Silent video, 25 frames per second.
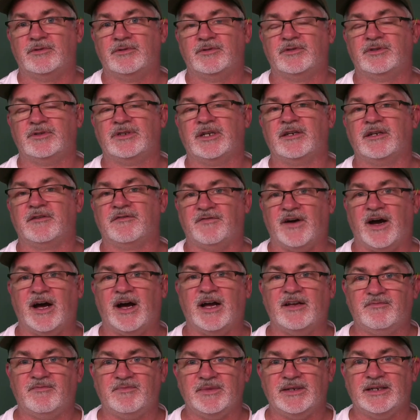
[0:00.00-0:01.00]
You take
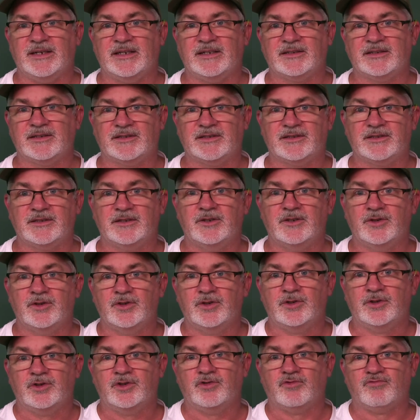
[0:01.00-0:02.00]
five minutes.
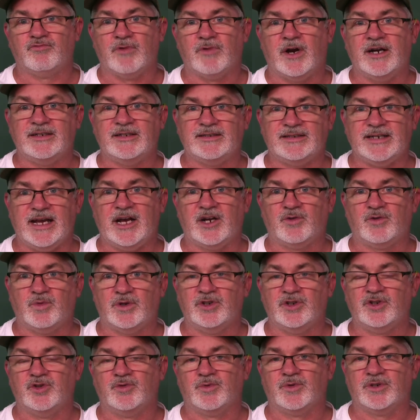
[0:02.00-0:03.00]
You write down
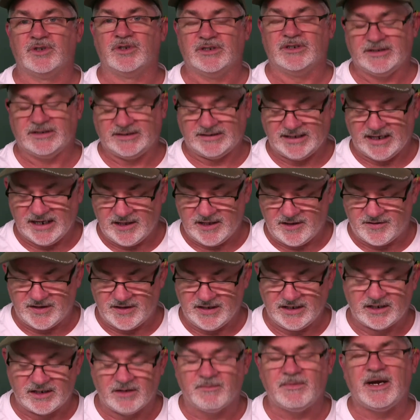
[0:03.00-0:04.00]
what you were going to say.
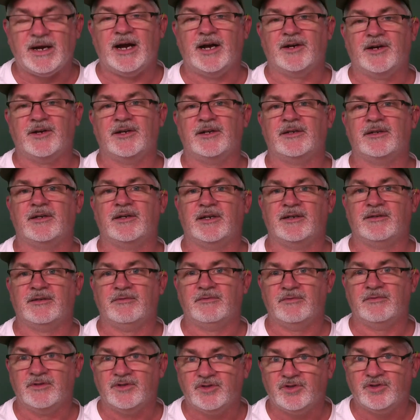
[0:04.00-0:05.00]
Think about it
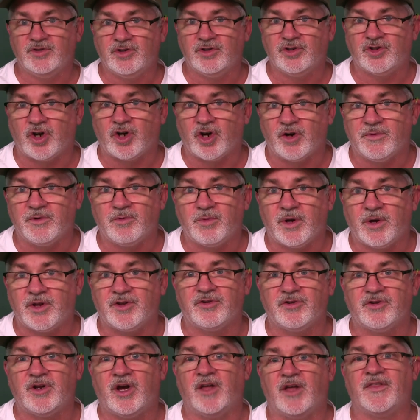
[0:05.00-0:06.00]
and determine
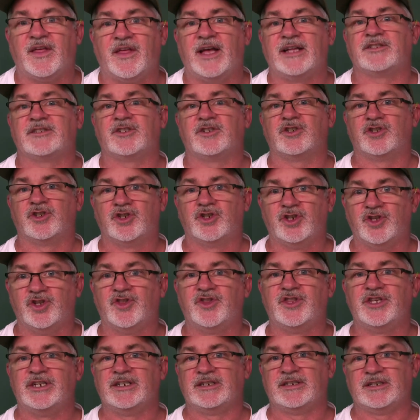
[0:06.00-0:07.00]
whether or not that's a
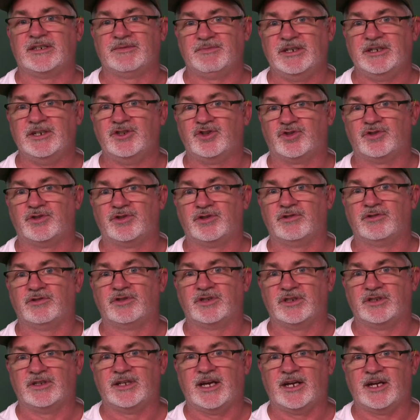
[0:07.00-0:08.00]
good thing to
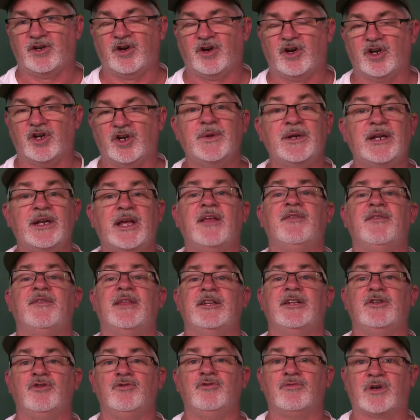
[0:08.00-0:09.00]
introduce in that argument, and
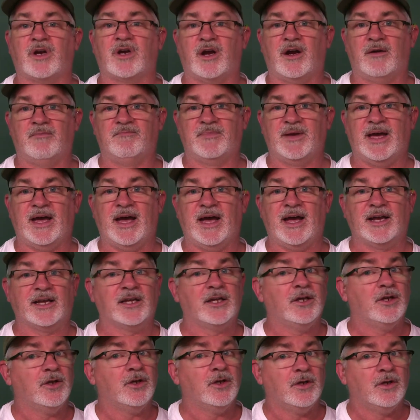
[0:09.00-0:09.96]
then you come back.